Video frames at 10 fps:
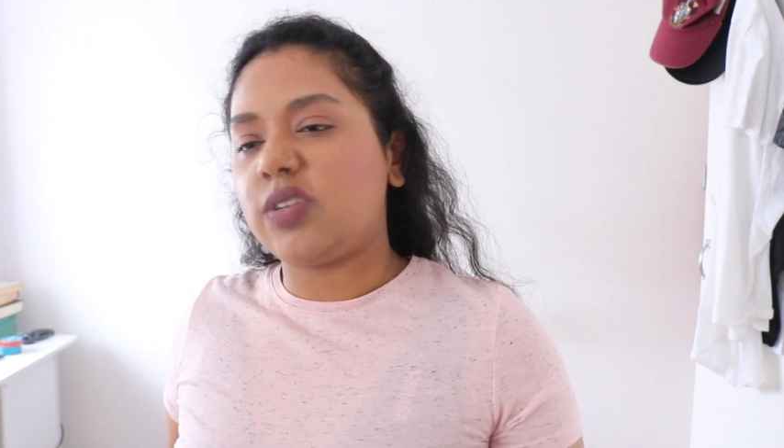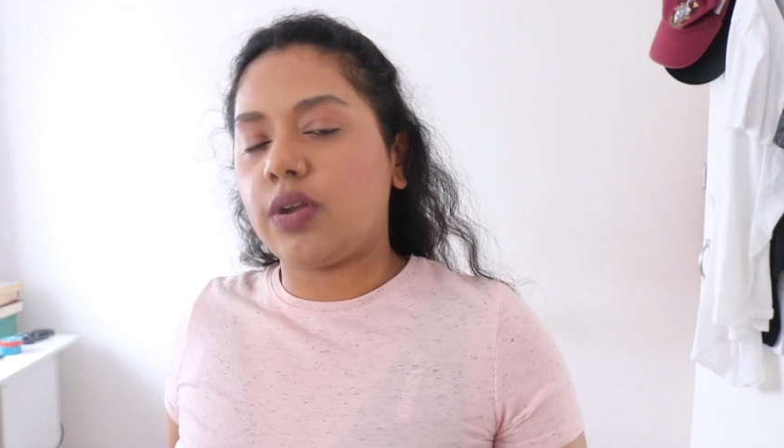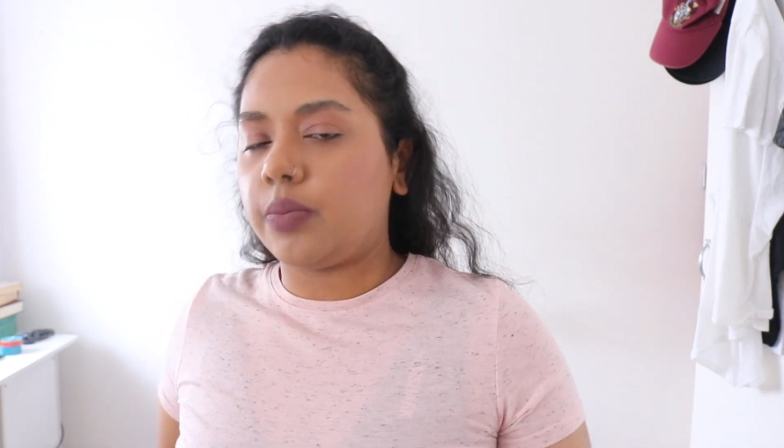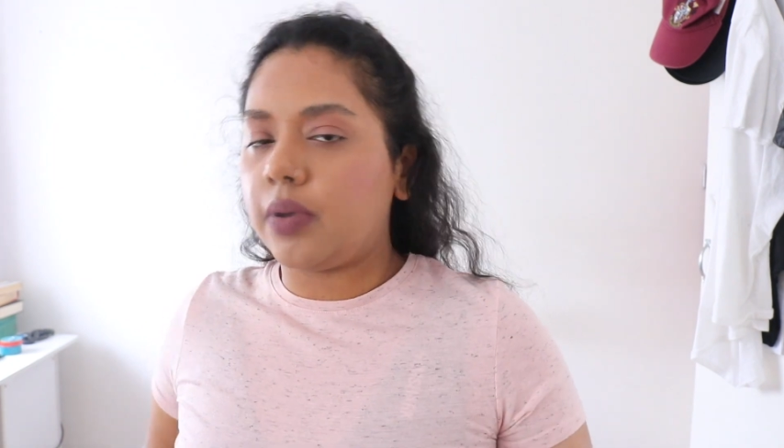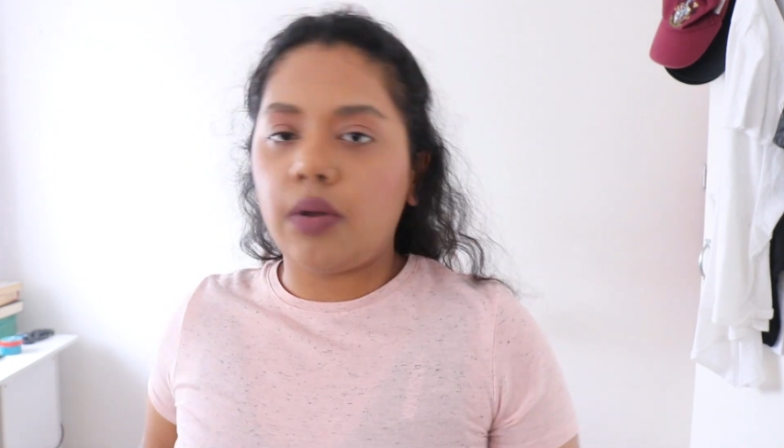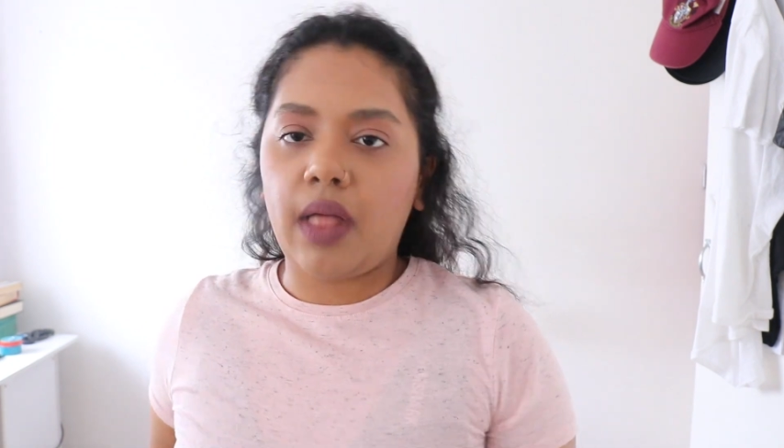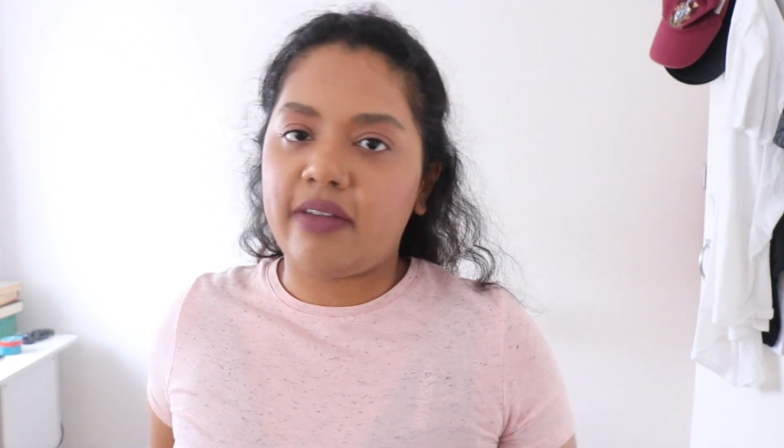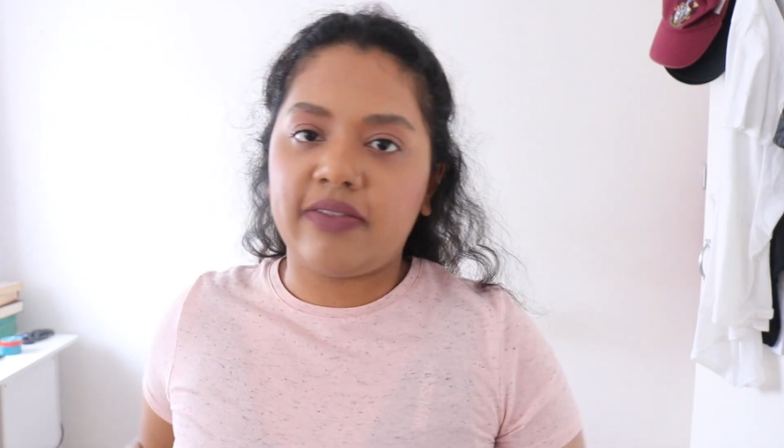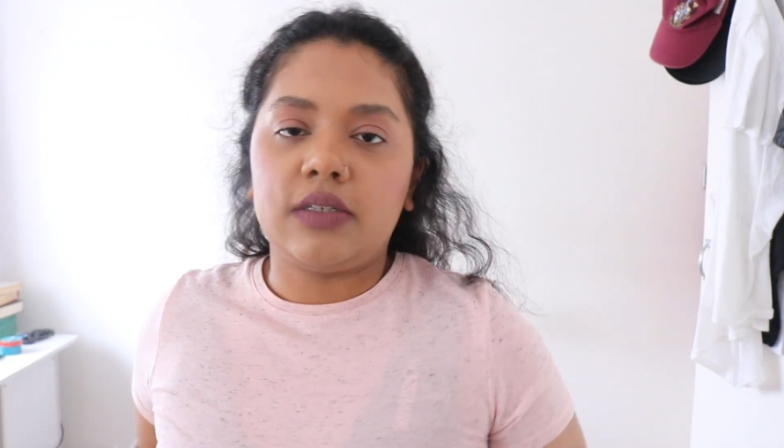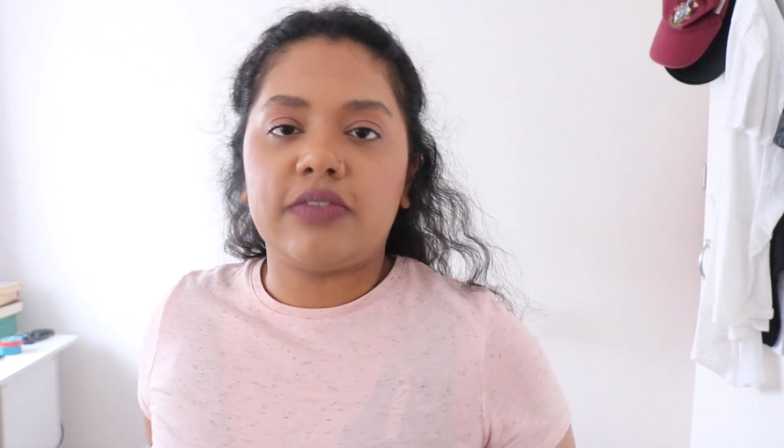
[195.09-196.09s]
you know, we all
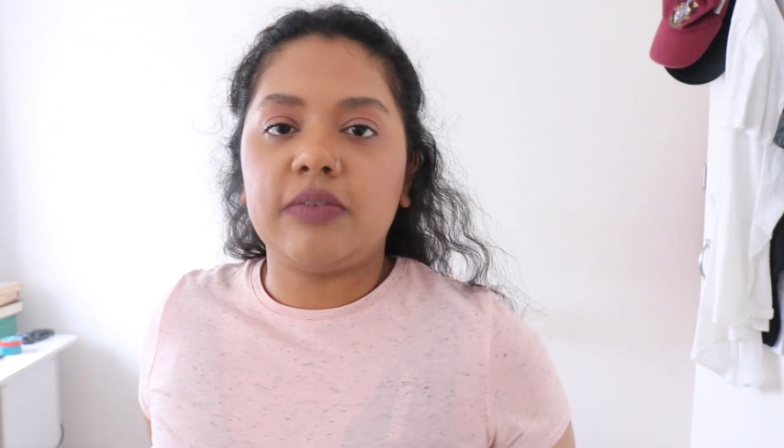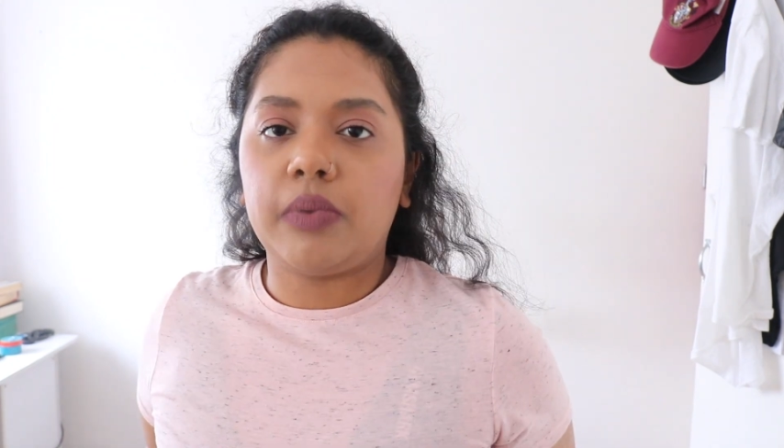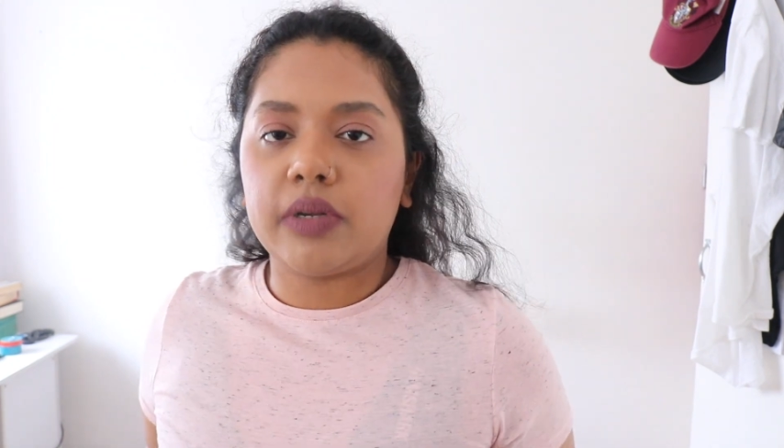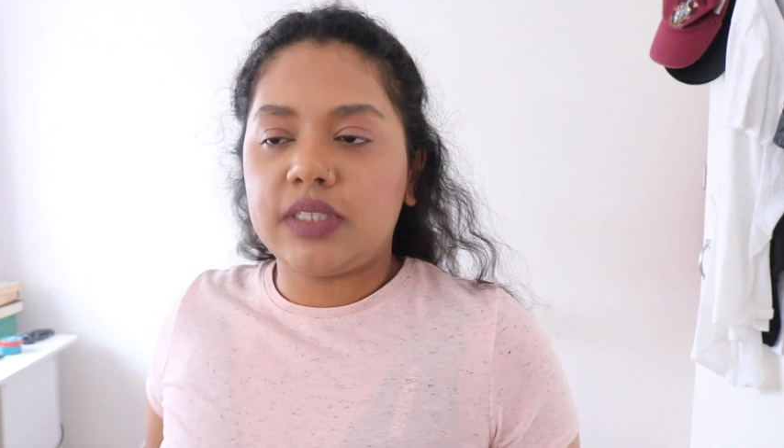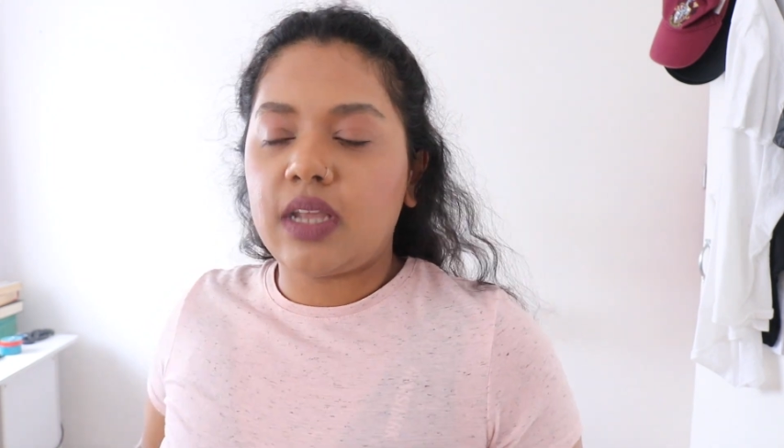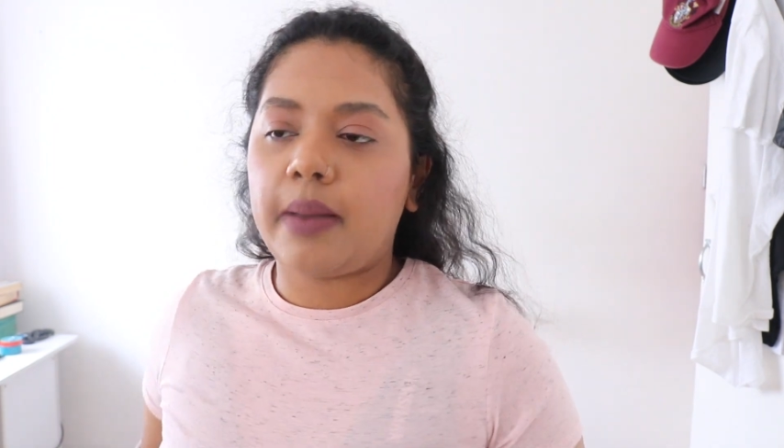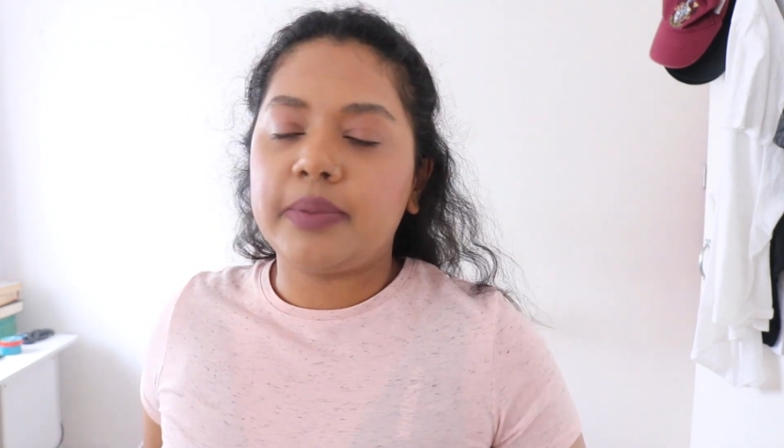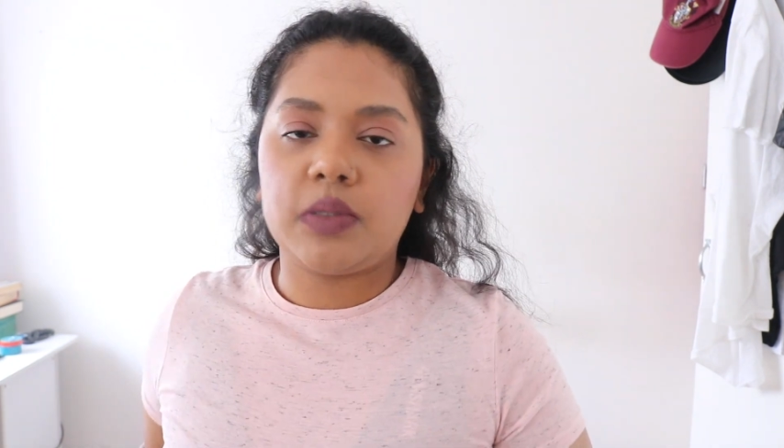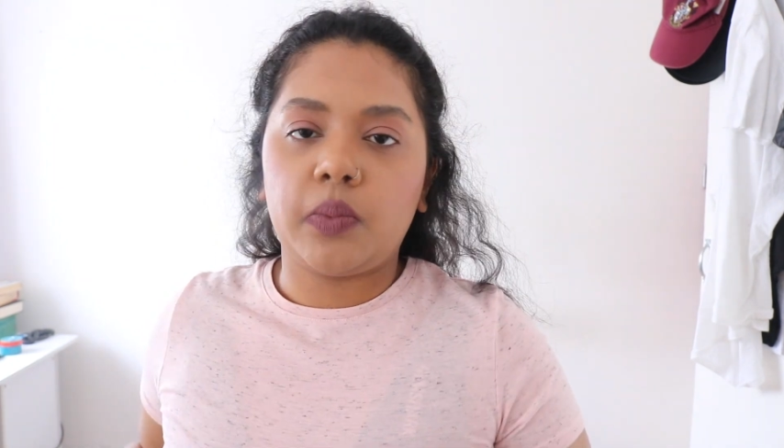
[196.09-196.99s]
have different body types.